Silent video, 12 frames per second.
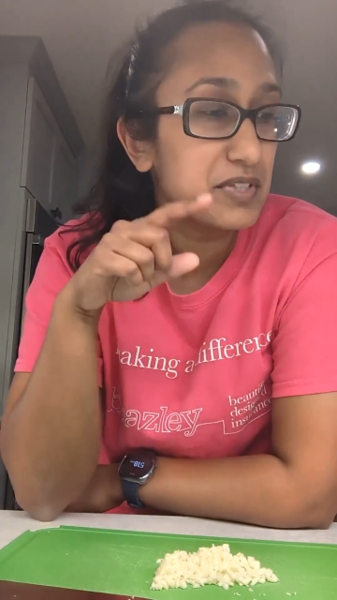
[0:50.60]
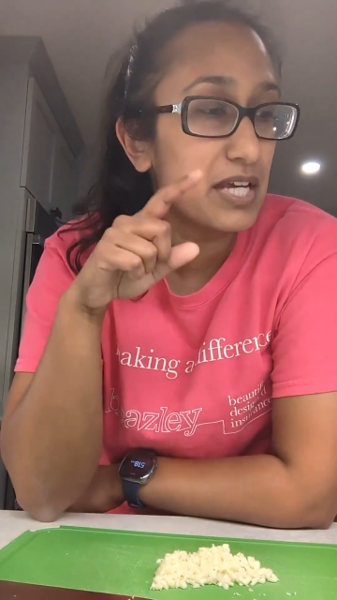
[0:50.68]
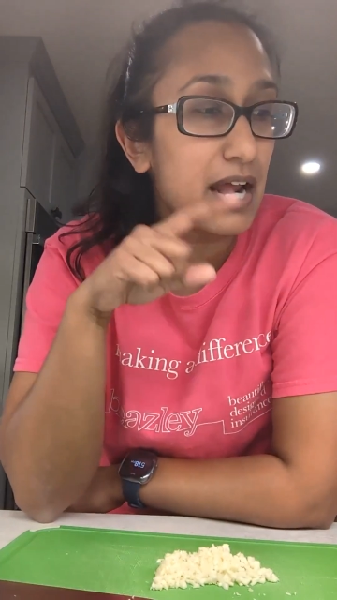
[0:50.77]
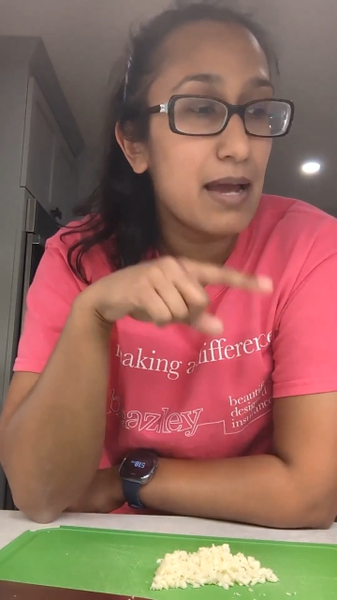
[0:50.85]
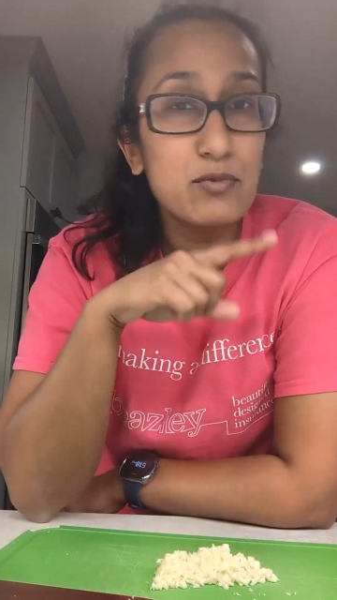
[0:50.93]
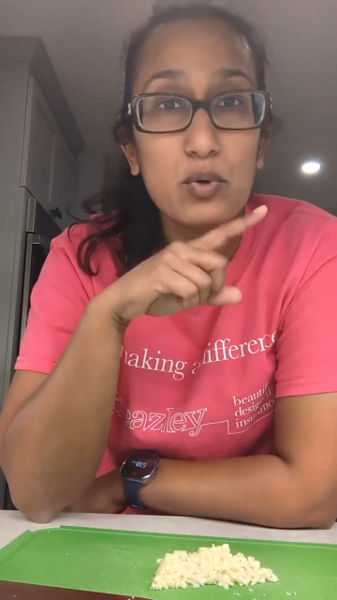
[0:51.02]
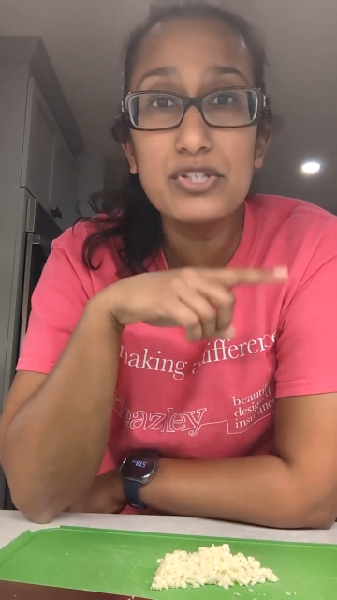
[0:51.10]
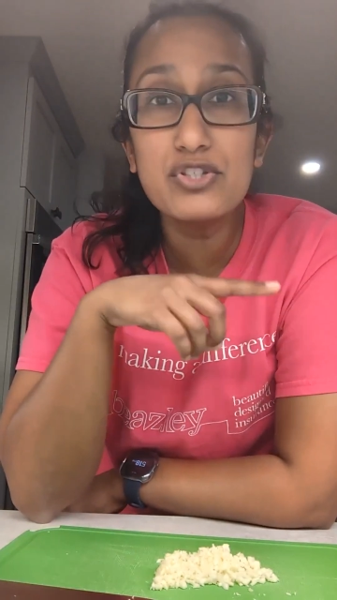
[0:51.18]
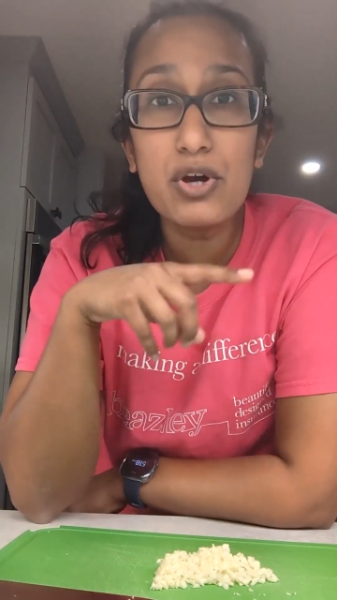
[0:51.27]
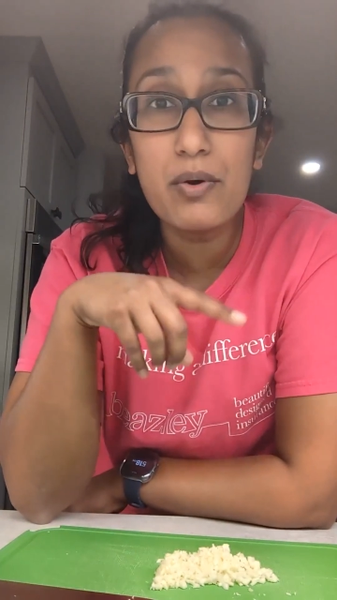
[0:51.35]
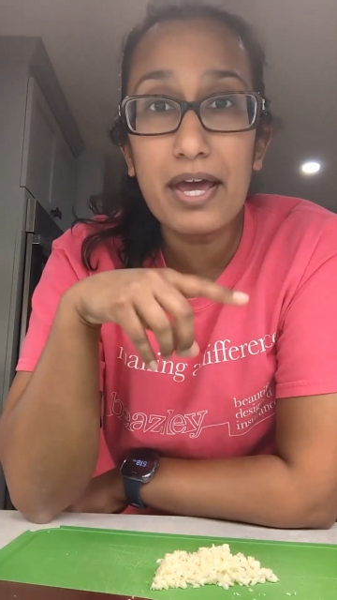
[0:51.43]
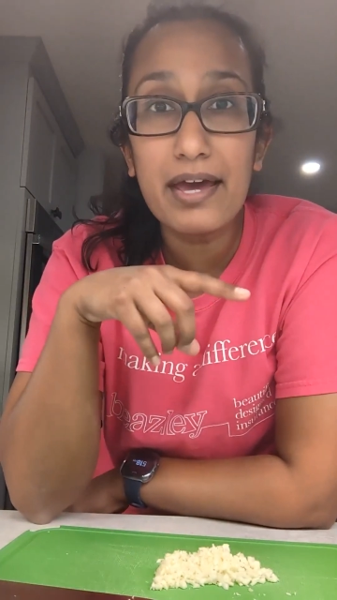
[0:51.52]
and I'm going to
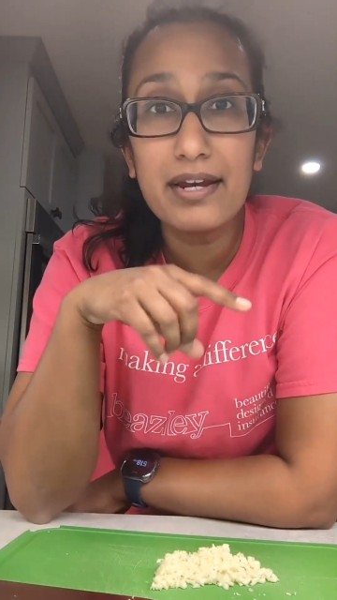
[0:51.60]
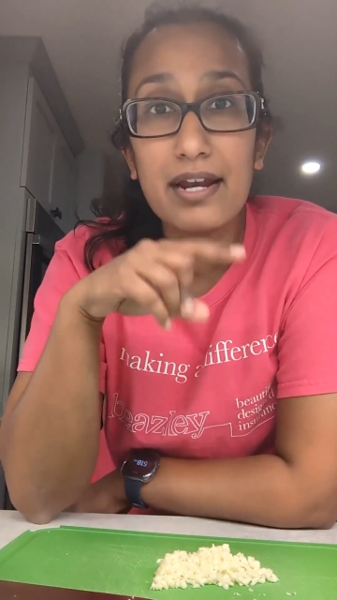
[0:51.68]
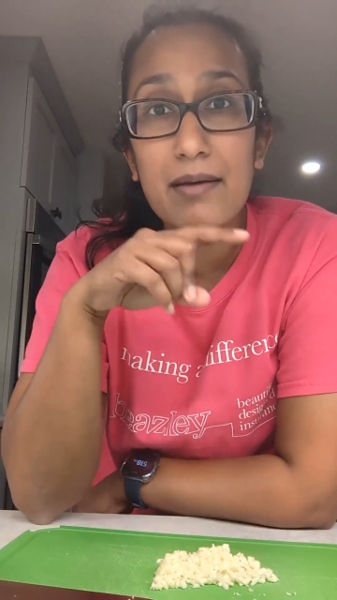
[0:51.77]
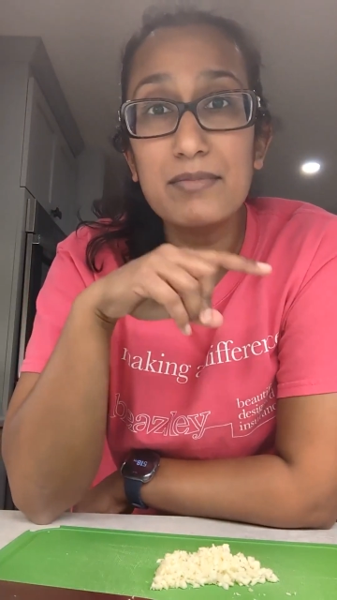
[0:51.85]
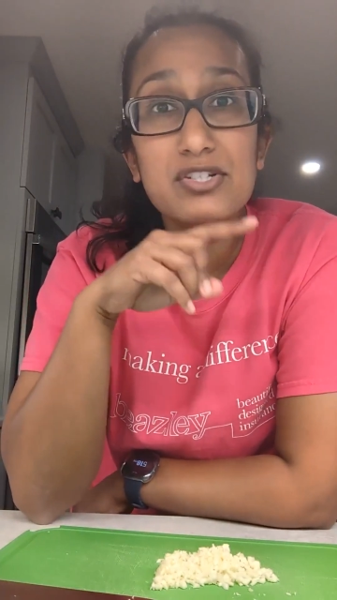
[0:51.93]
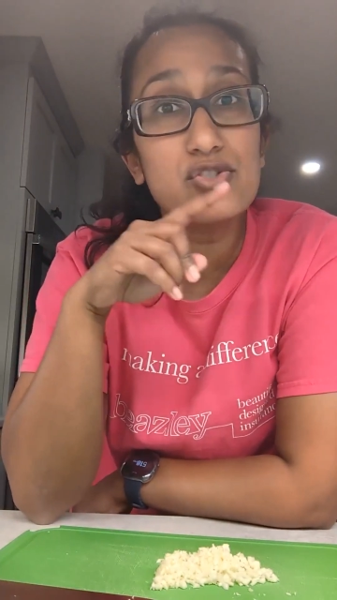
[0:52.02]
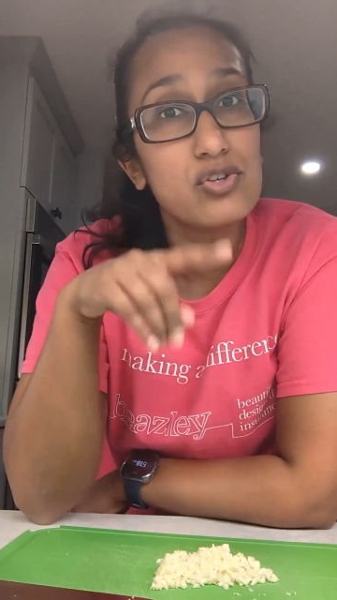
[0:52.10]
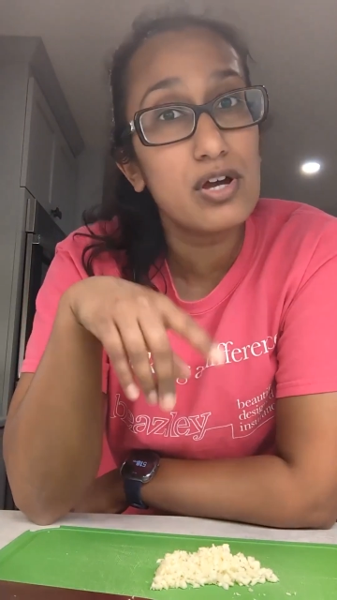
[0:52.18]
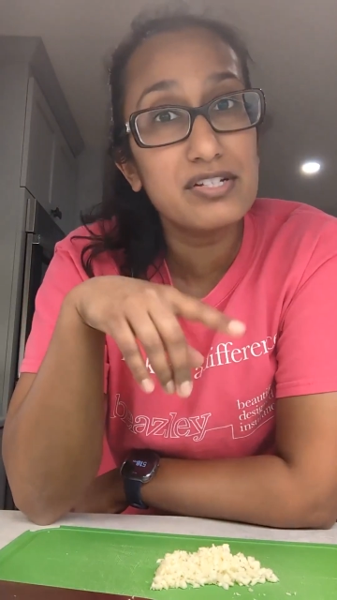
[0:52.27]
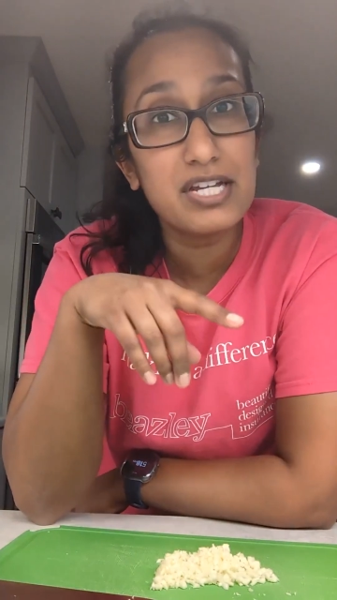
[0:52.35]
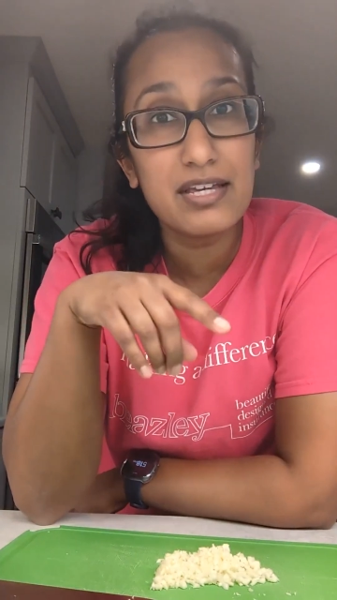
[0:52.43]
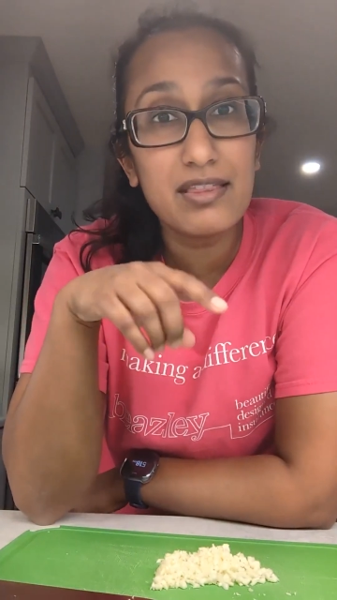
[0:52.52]
go ahead and I'm going to
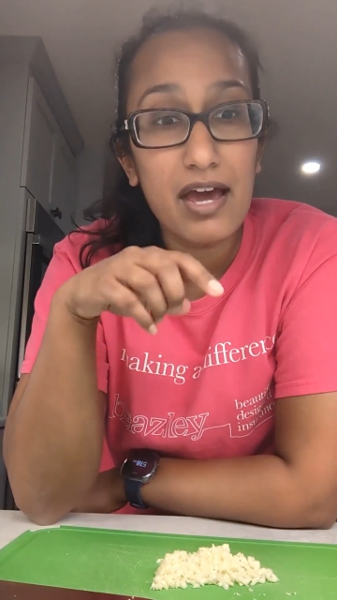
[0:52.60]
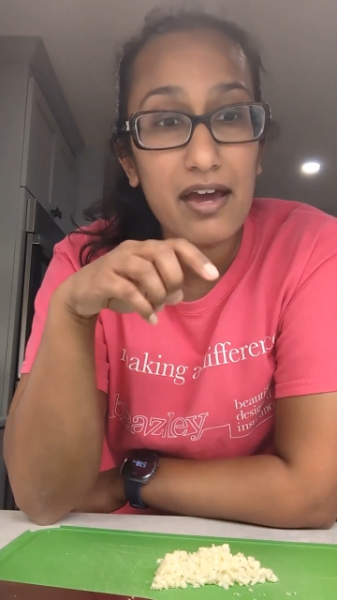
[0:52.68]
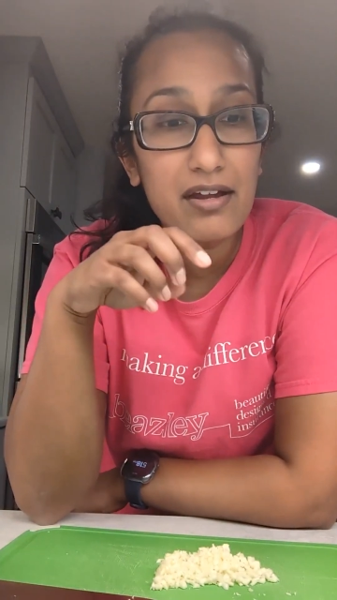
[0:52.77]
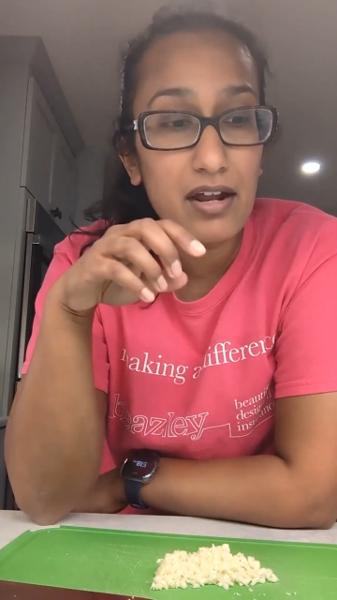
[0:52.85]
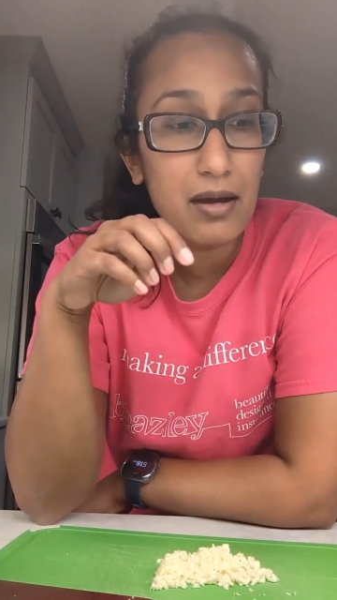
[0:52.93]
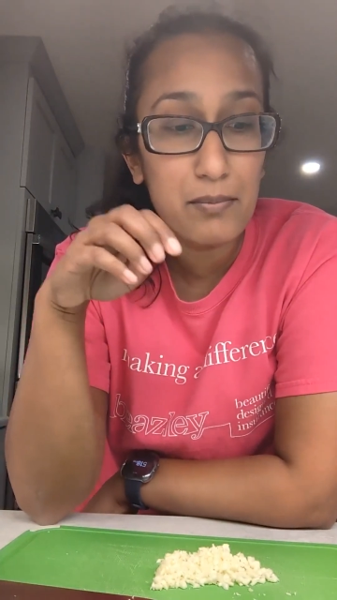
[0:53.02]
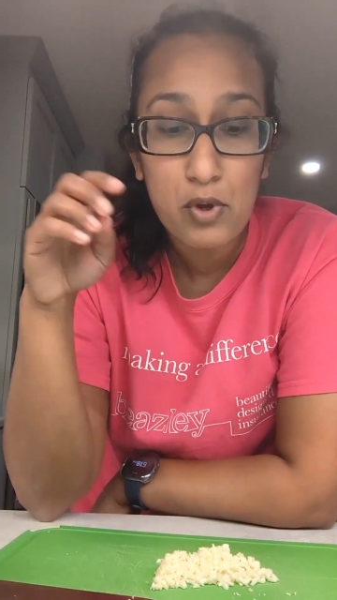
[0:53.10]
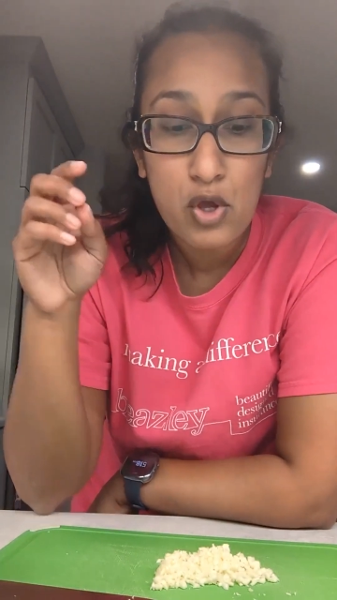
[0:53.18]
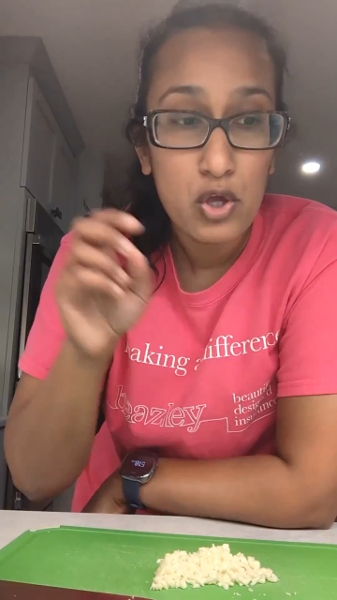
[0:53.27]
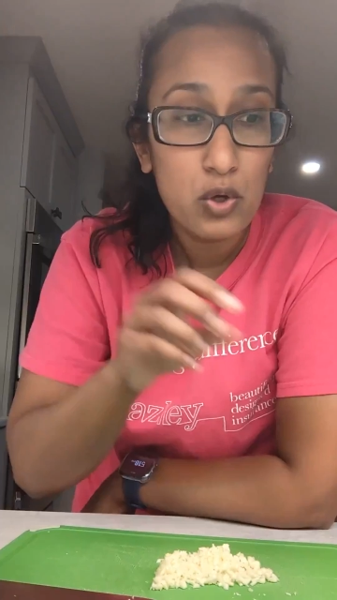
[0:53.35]
saute that up